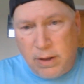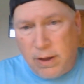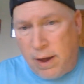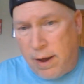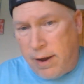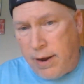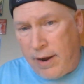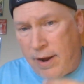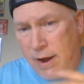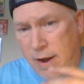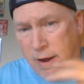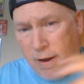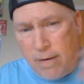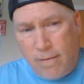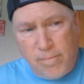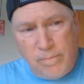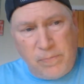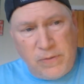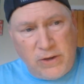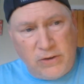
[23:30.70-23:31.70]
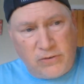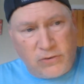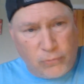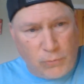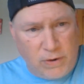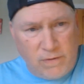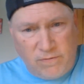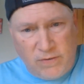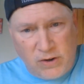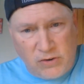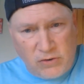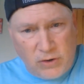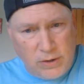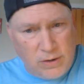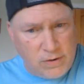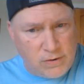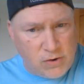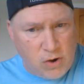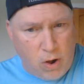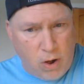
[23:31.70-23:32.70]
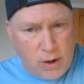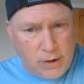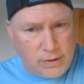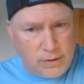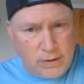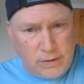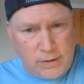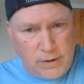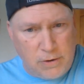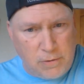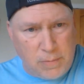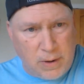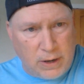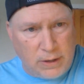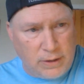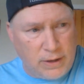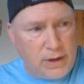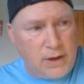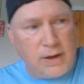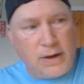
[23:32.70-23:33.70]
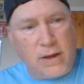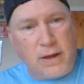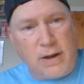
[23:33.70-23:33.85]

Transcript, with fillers: I have these 3 fish I just caught in the nearby lake,